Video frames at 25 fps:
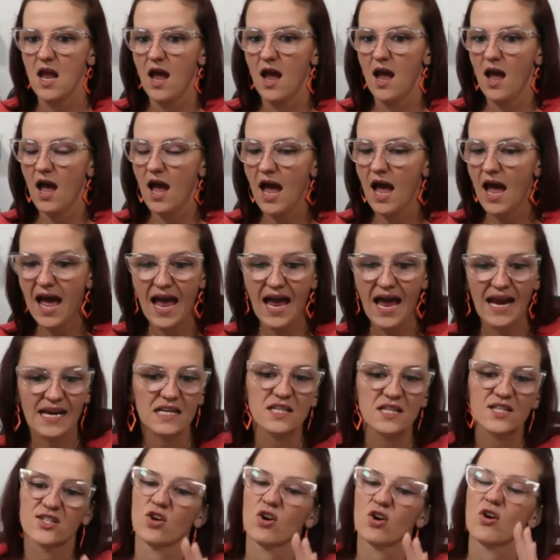I
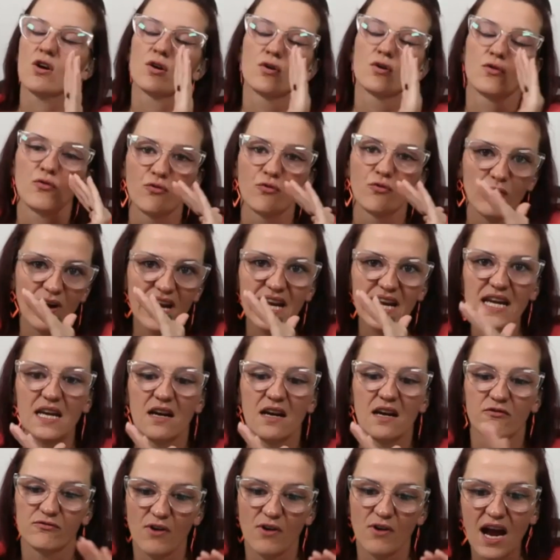saw a rate,
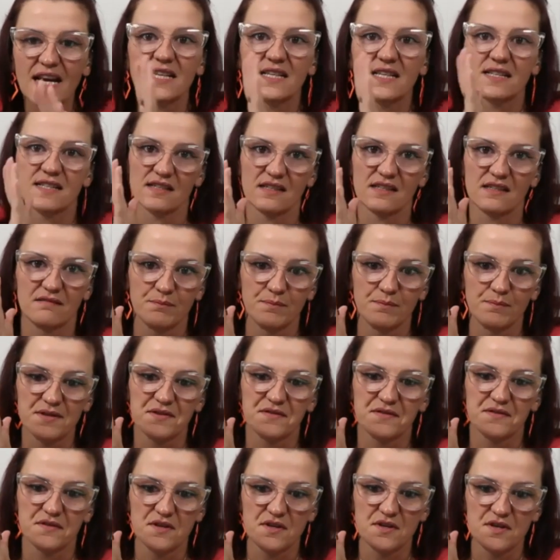rise in
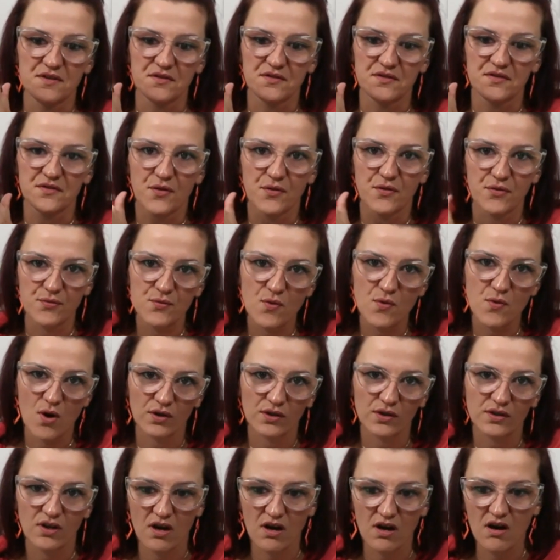business throughout
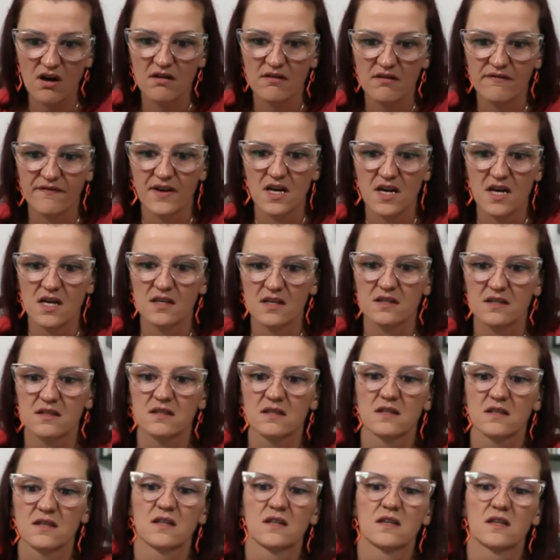COVID
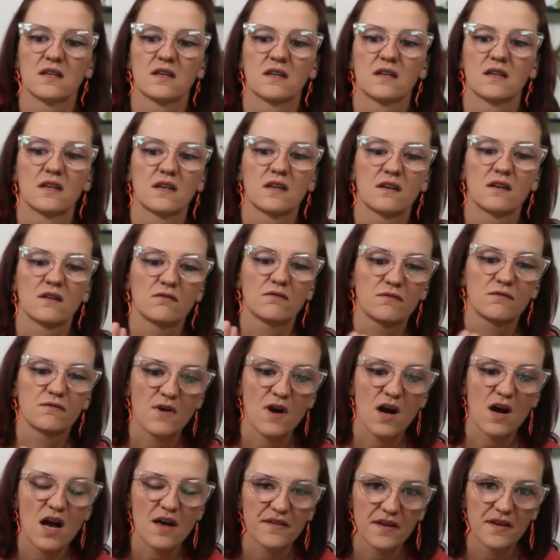
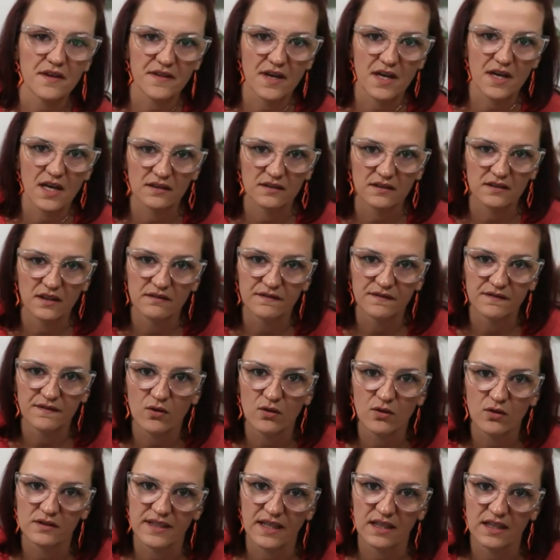rather than a
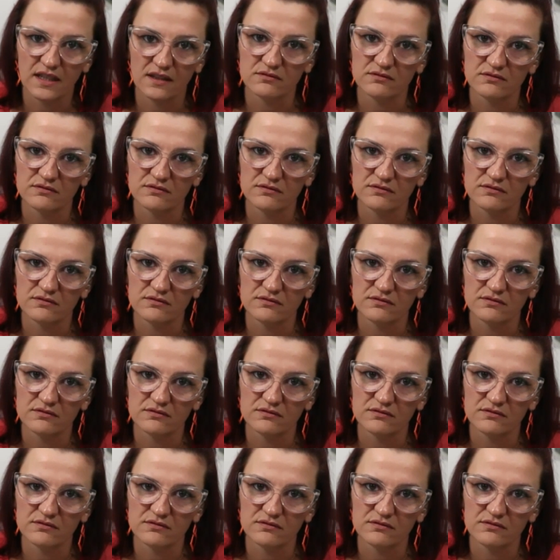fall down.